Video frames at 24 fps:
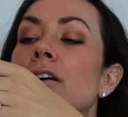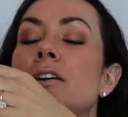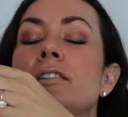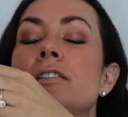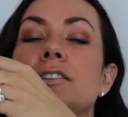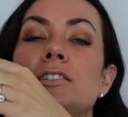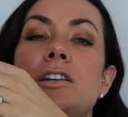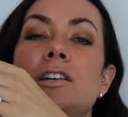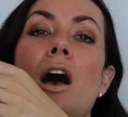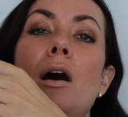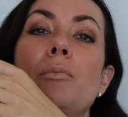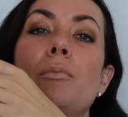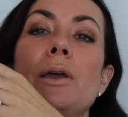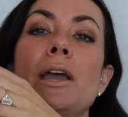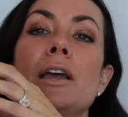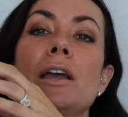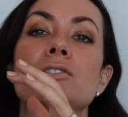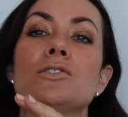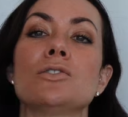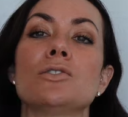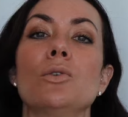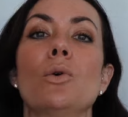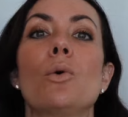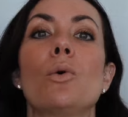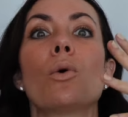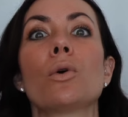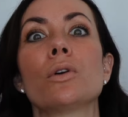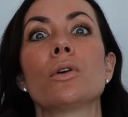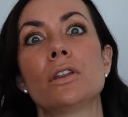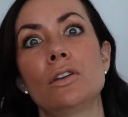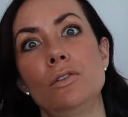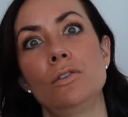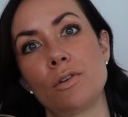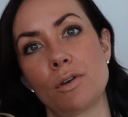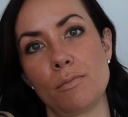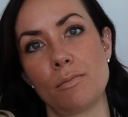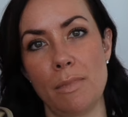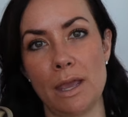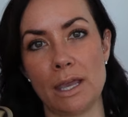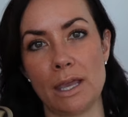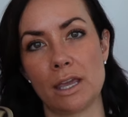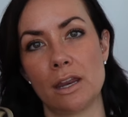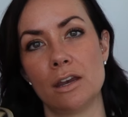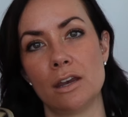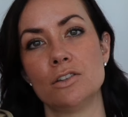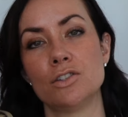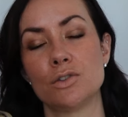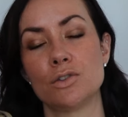the top handle or that you can make
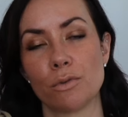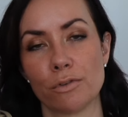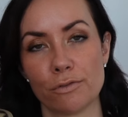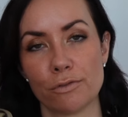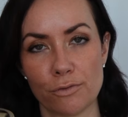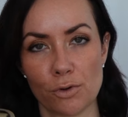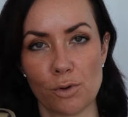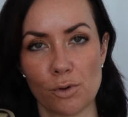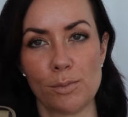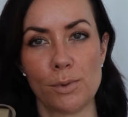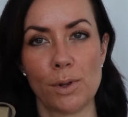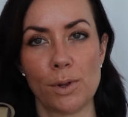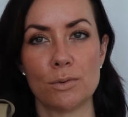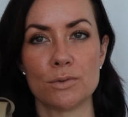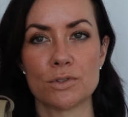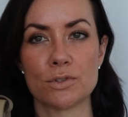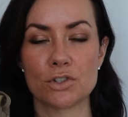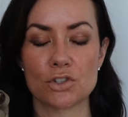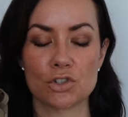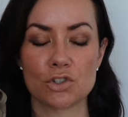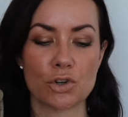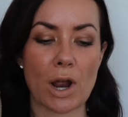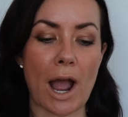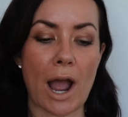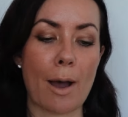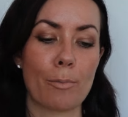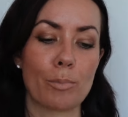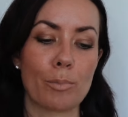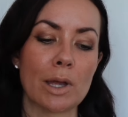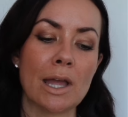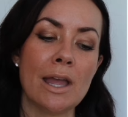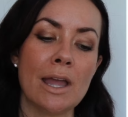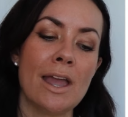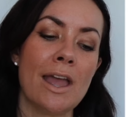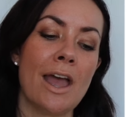it into a full-blown strap.